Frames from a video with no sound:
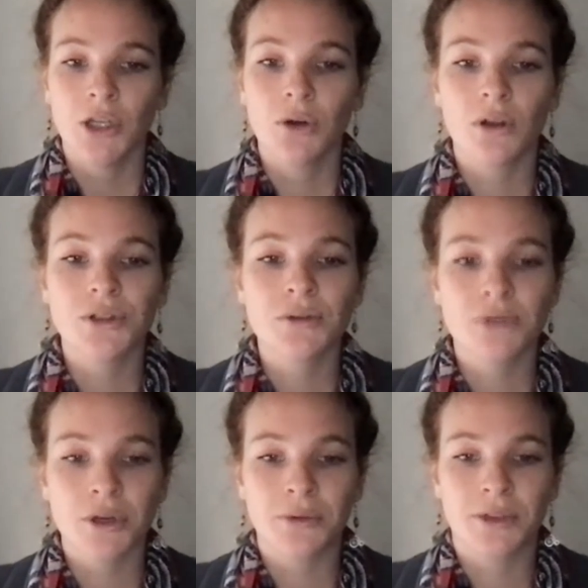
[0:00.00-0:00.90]
You'll also
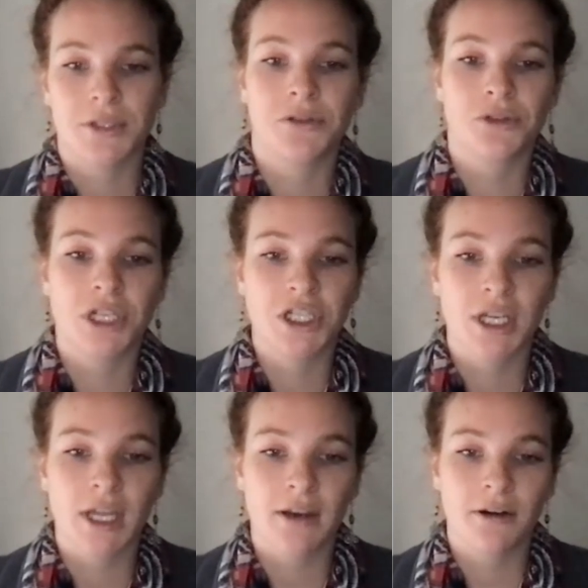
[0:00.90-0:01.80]
note the
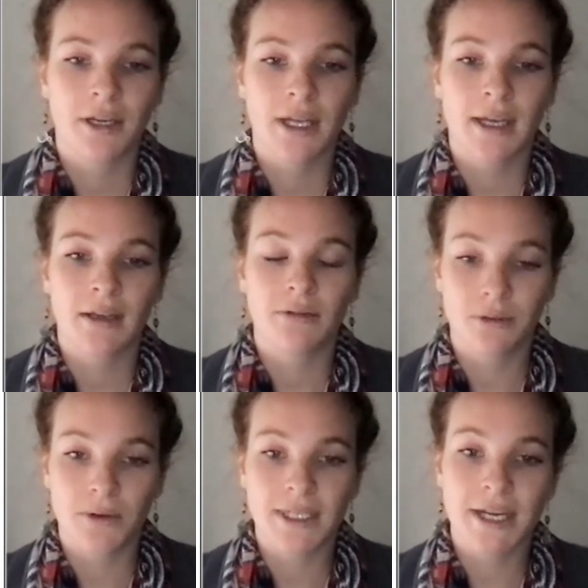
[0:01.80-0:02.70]

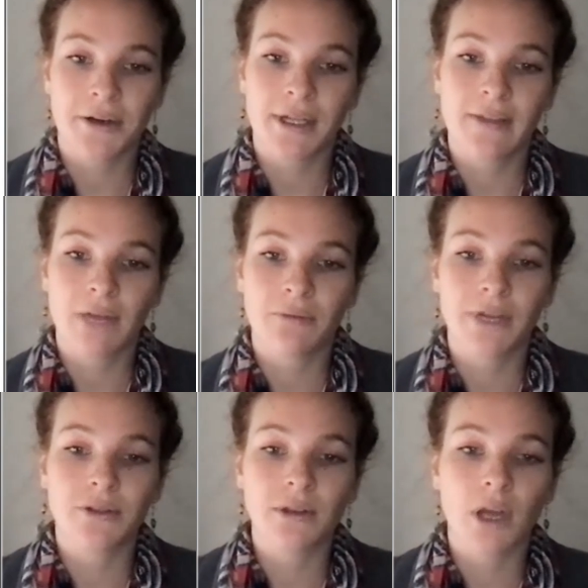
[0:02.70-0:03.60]
focus area that
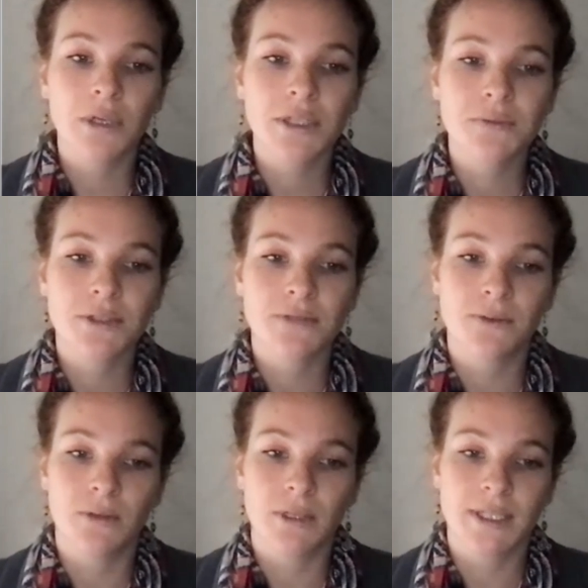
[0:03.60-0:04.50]
ranked the lowest was
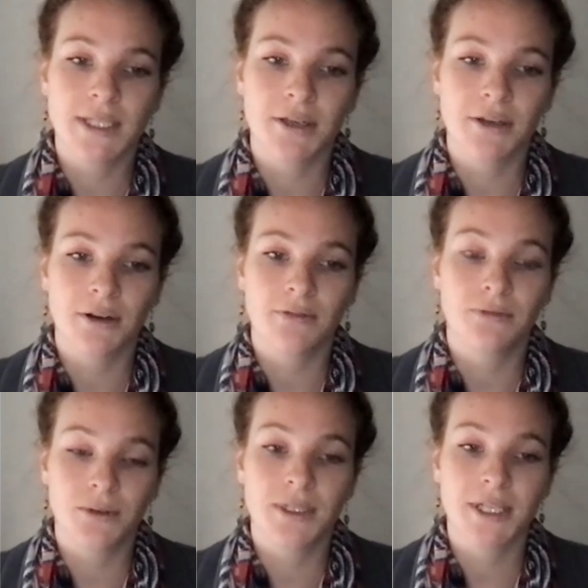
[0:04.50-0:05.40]
food
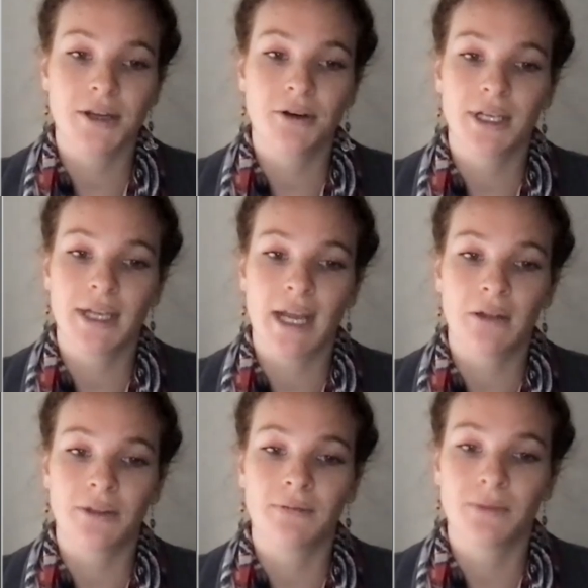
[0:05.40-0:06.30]
security and
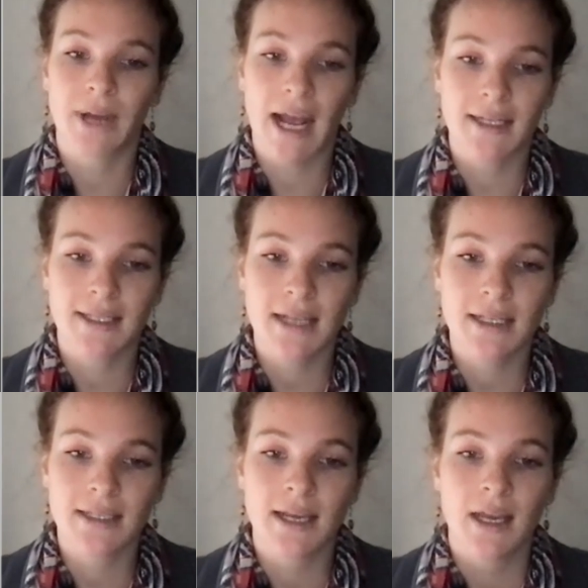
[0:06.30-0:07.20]
healthy food
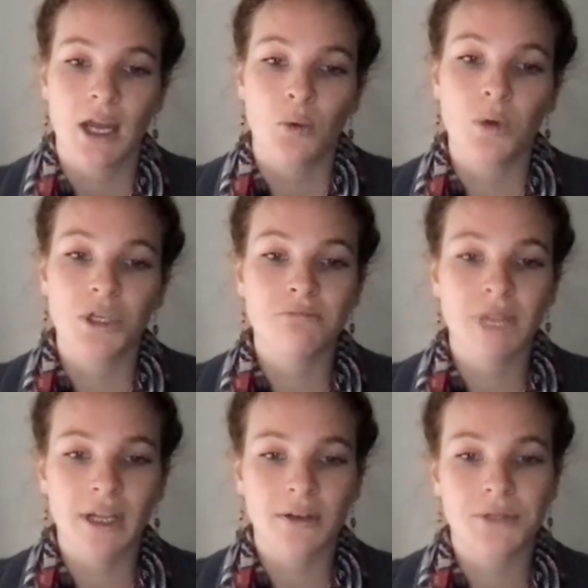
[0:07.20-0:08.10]
access, which
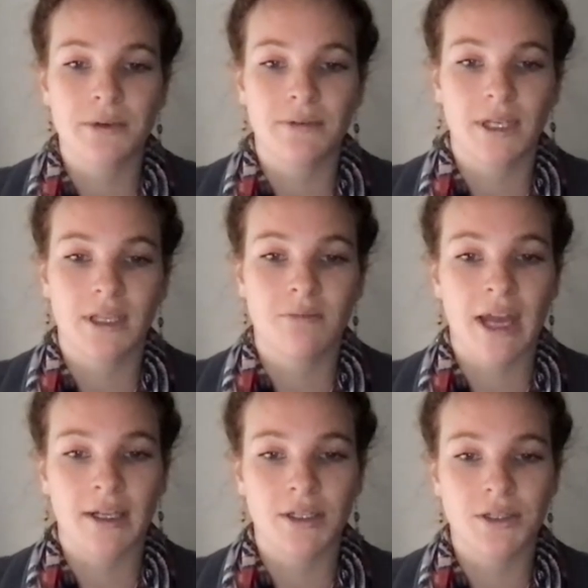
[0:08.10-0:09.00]
may also reflect the
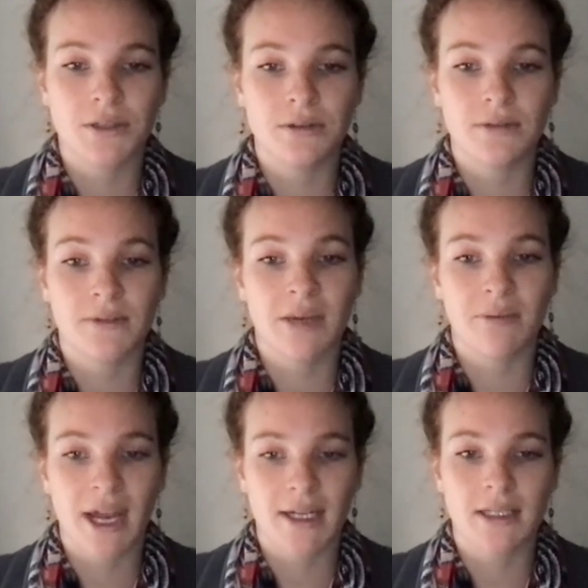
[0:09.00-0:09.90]
magnitude of the
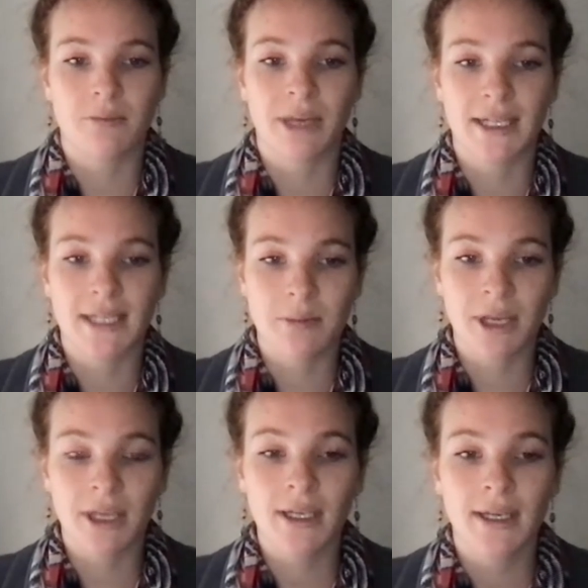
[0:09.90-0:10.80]
impact of the
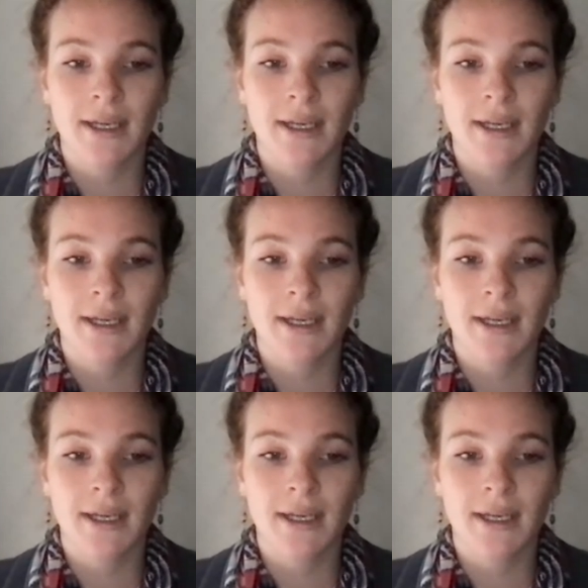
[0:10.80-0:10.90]
pandemic.